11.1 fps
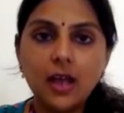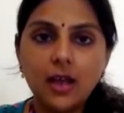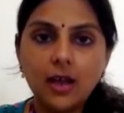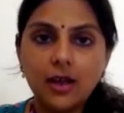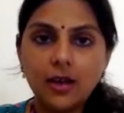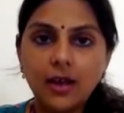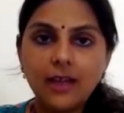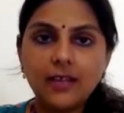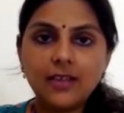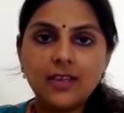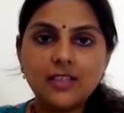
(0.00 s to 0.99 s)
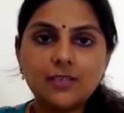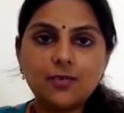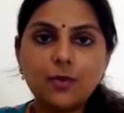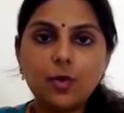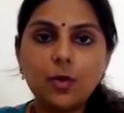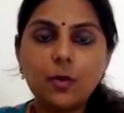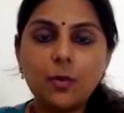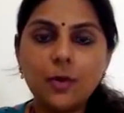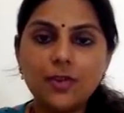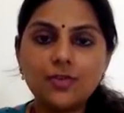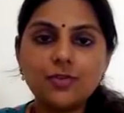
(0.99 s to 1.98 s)
I think that's a follow-up
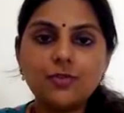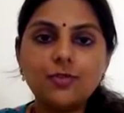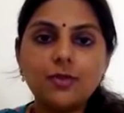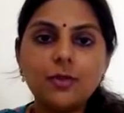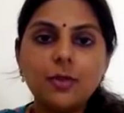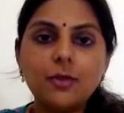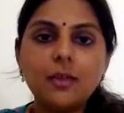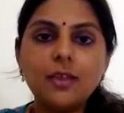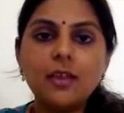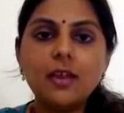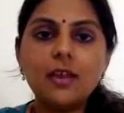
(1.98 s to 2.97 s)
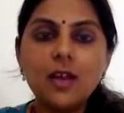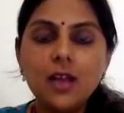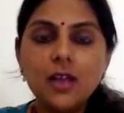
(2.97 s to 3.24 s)
question from Hamida.